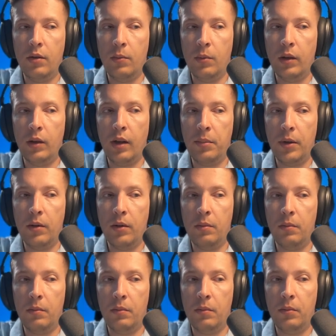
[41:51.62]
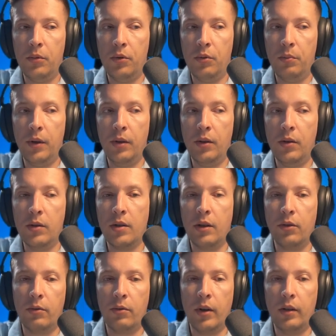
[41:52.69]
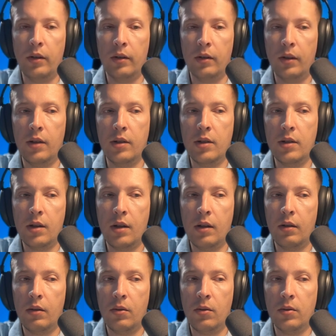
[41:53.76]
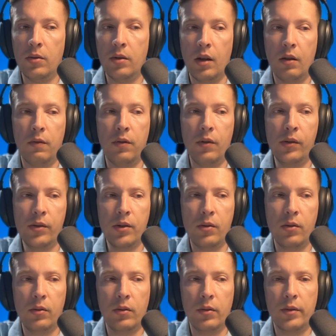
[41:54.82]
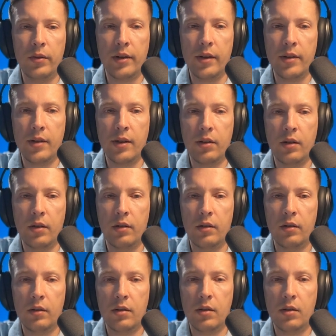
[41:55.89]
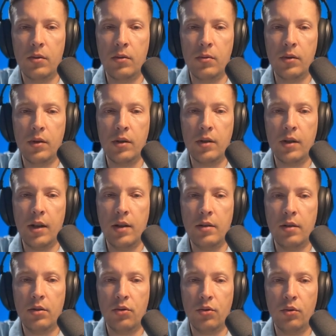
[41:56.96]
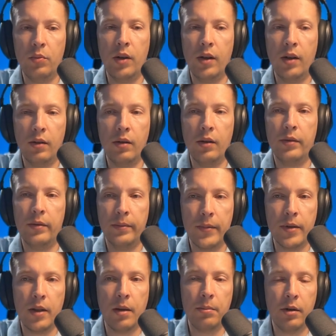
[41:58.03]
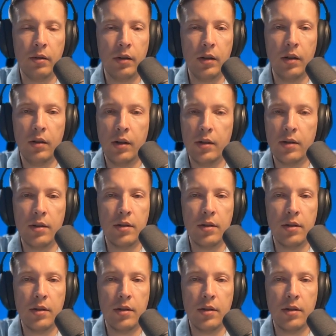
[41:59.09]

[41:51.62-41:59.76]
happen to be not saturated, and this can cause like false colors, etc. So these cases should be handled separately, and this